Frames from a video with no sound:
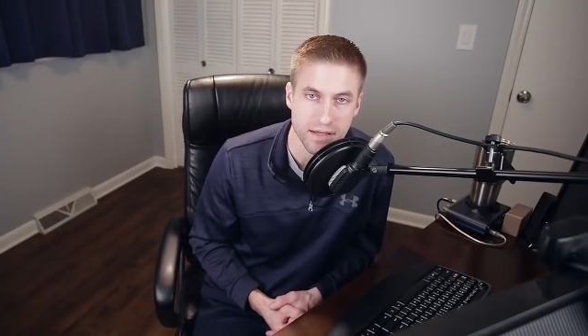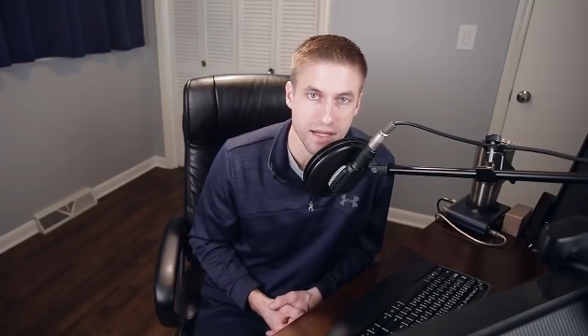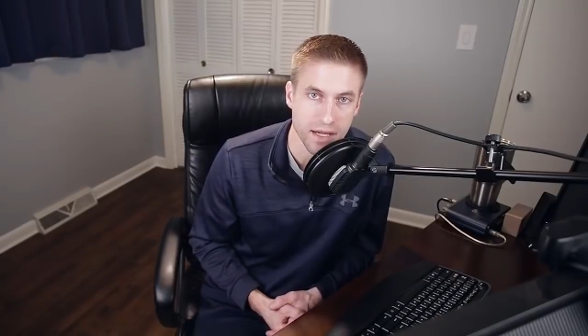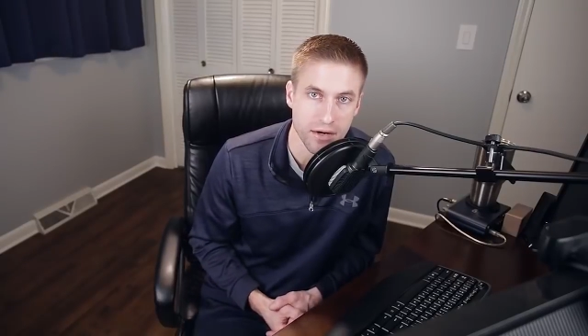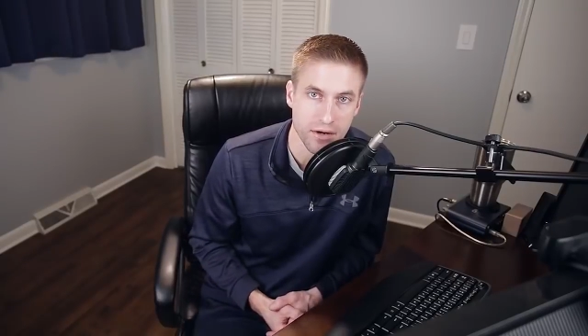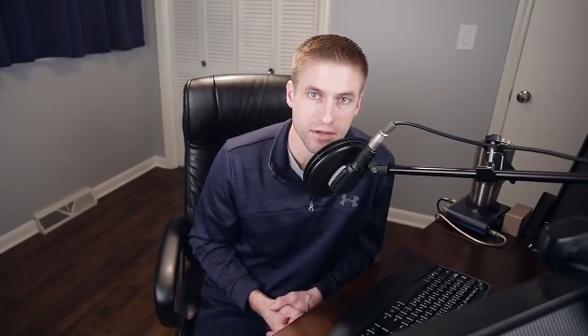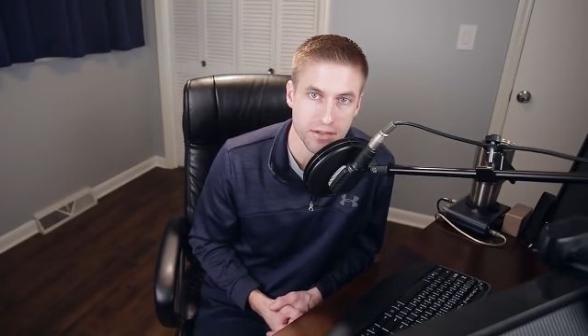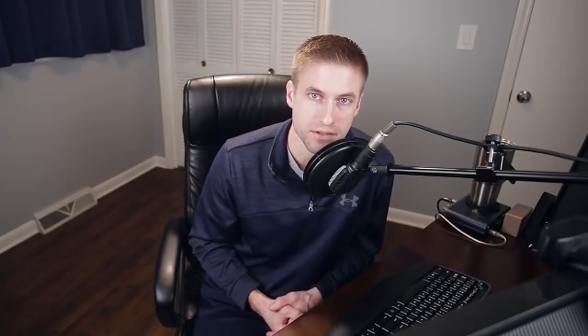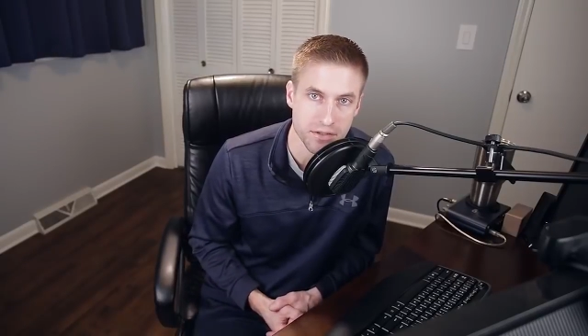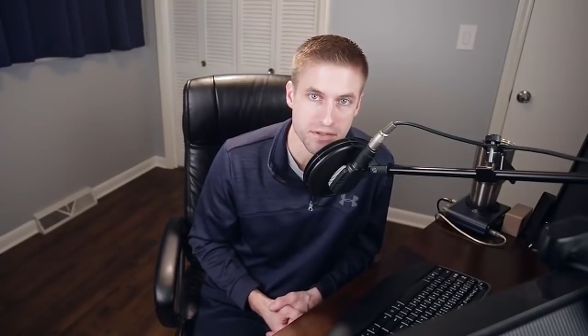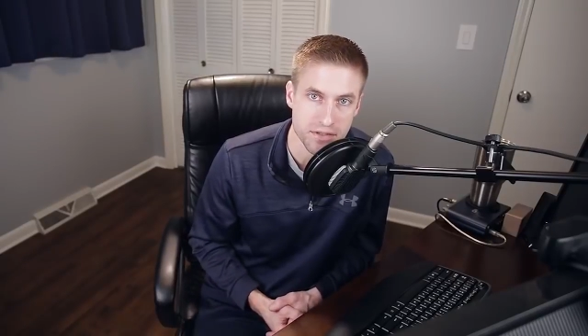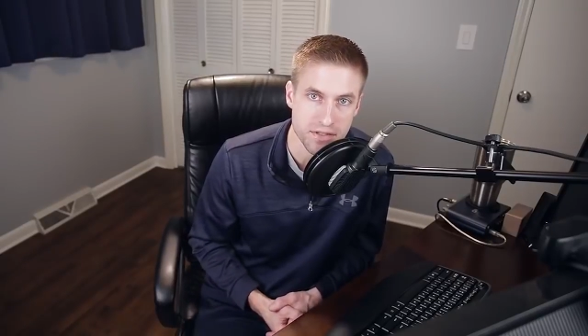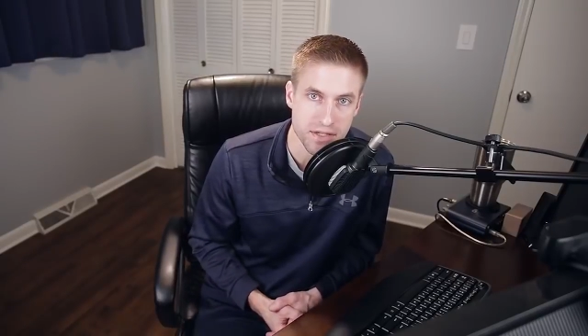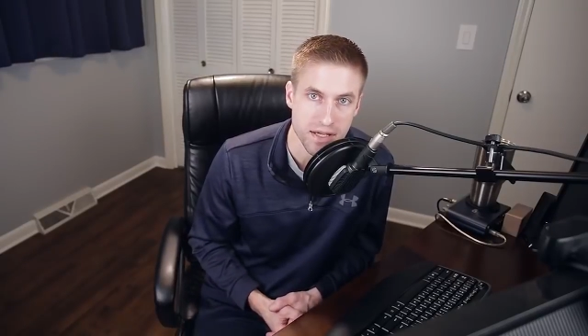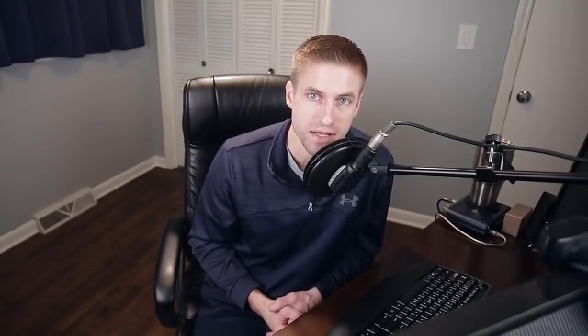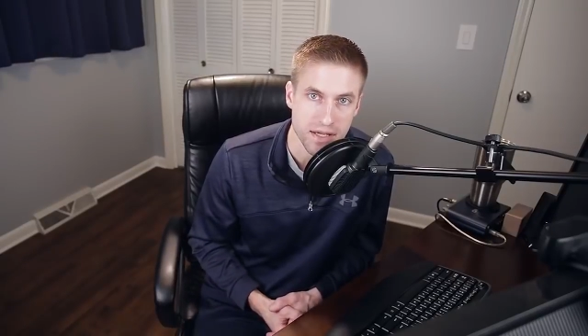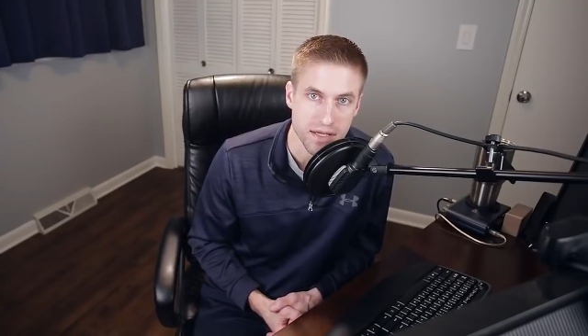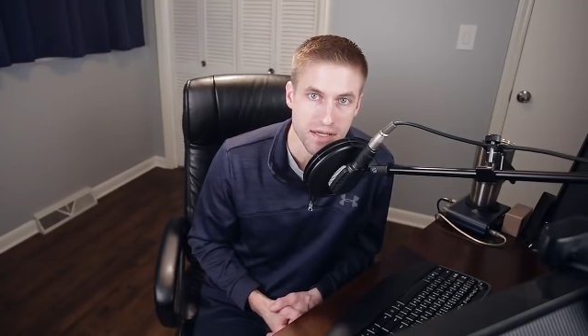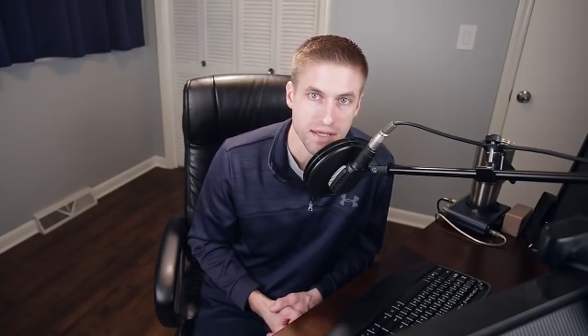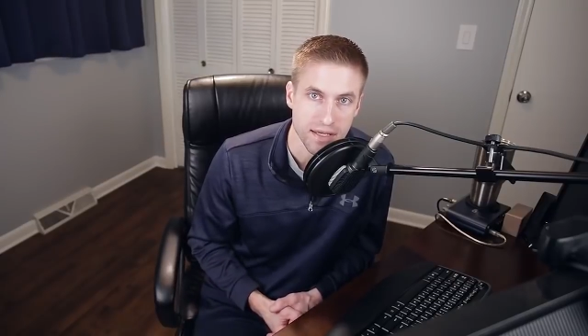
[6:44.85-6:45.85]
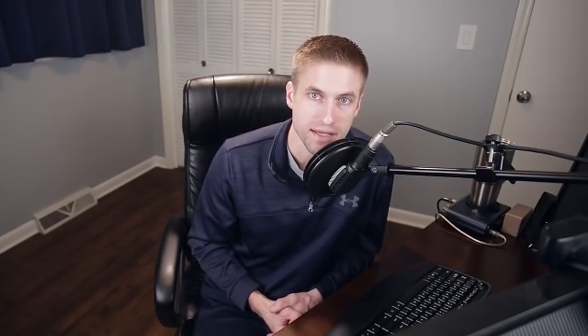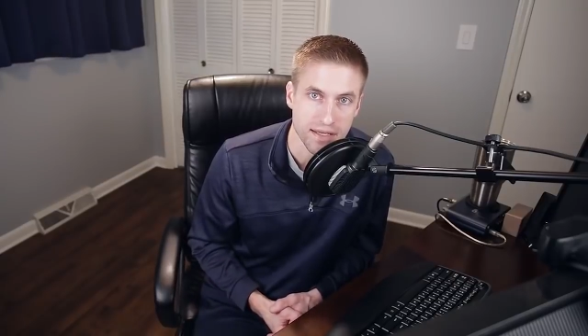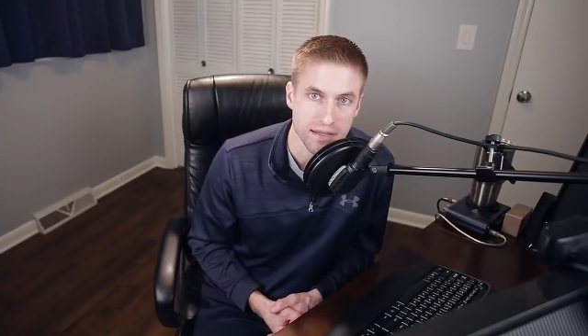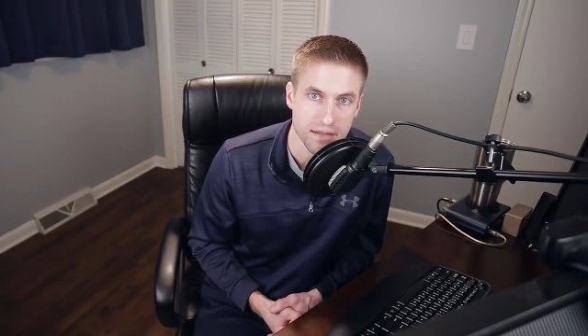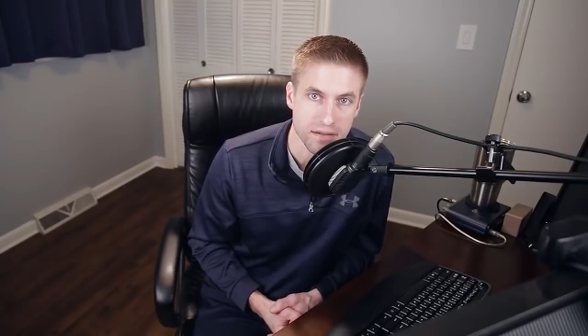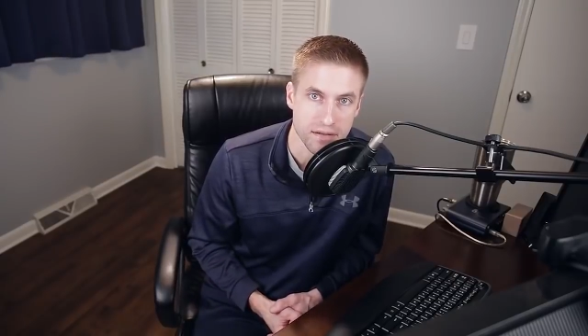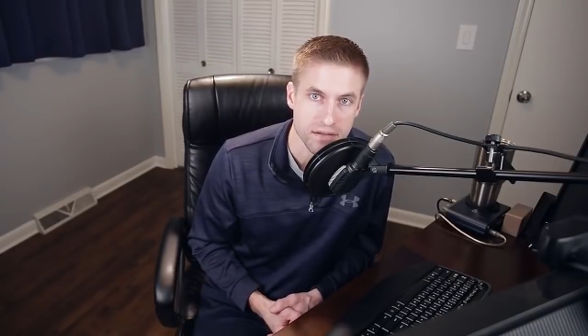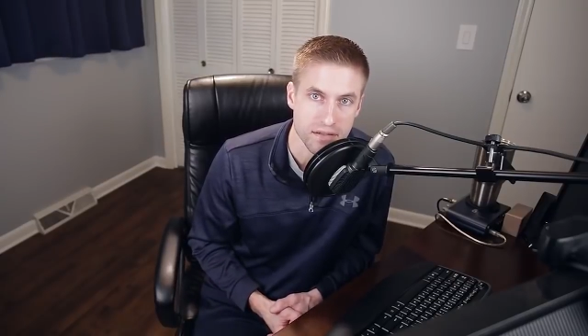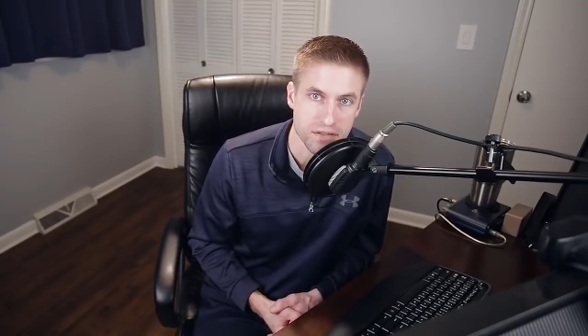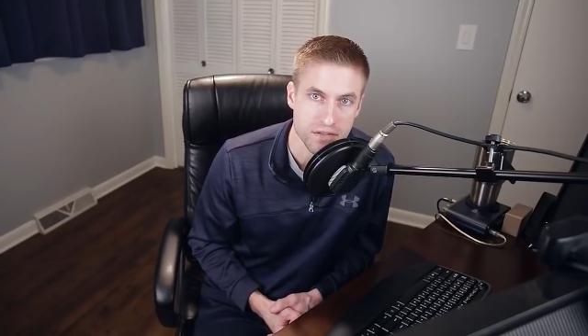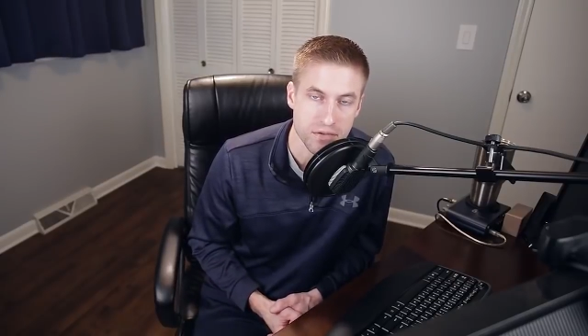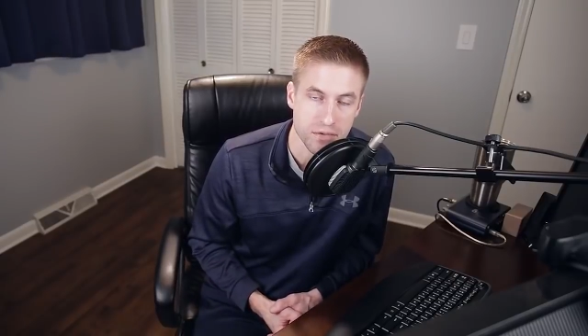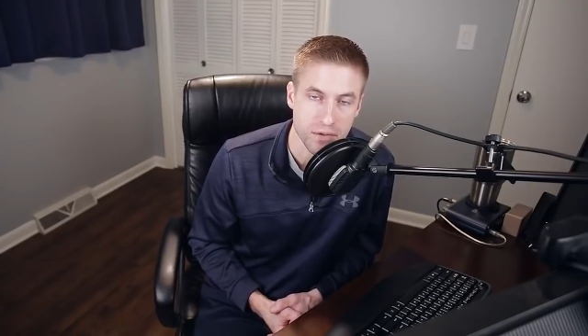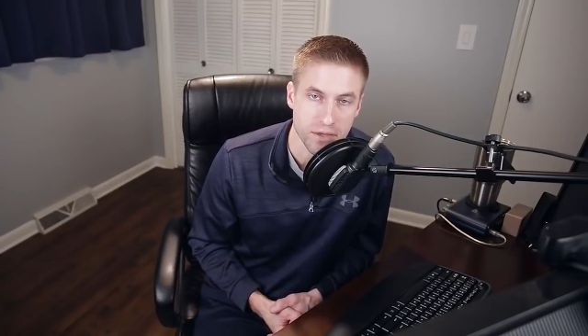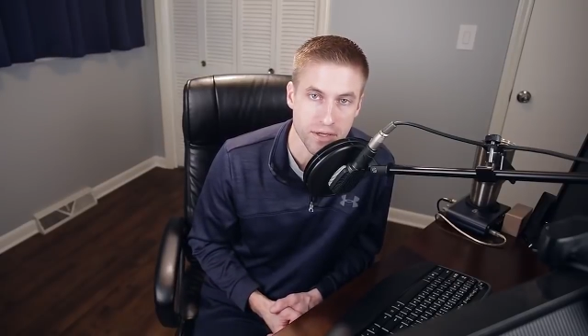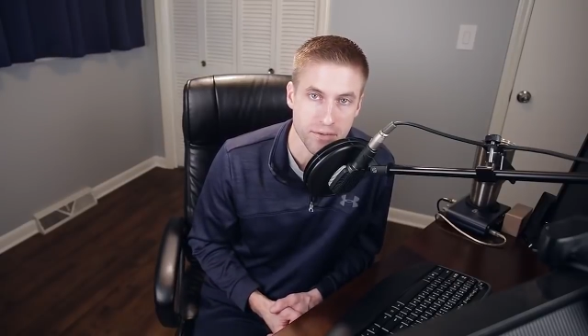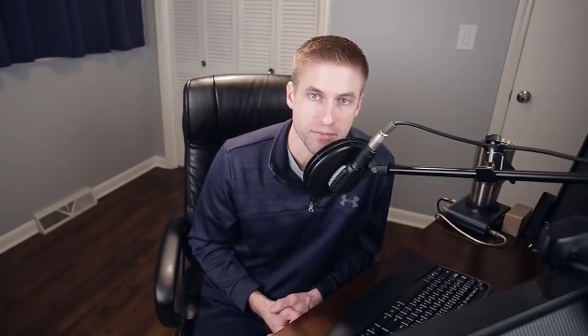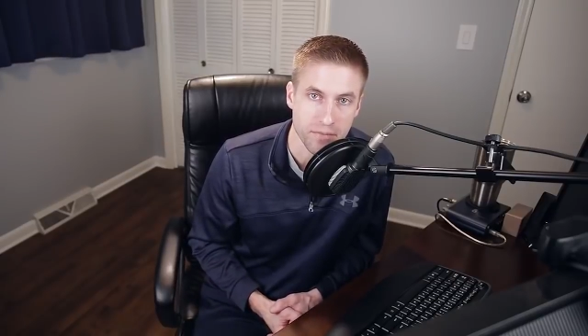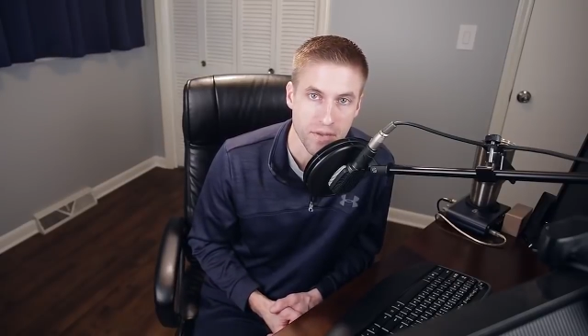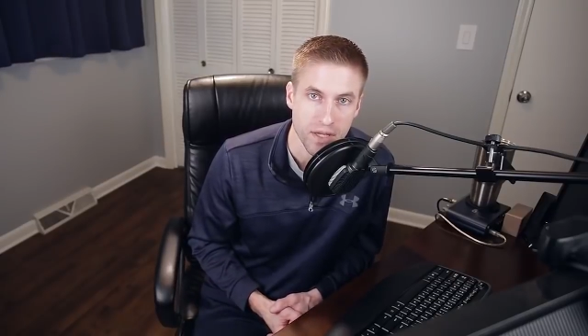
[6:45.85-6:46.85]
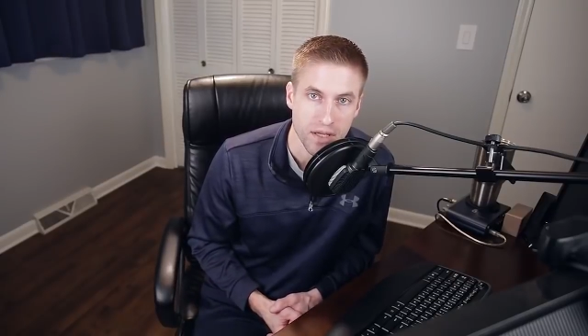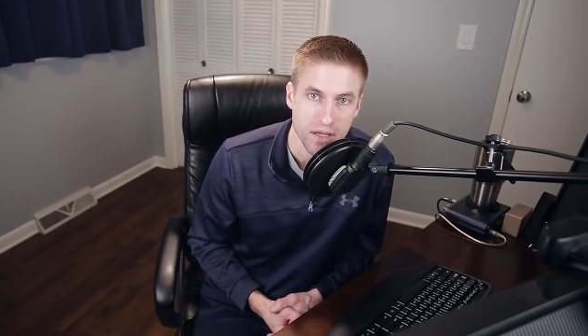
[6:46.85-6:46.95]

characters in the story.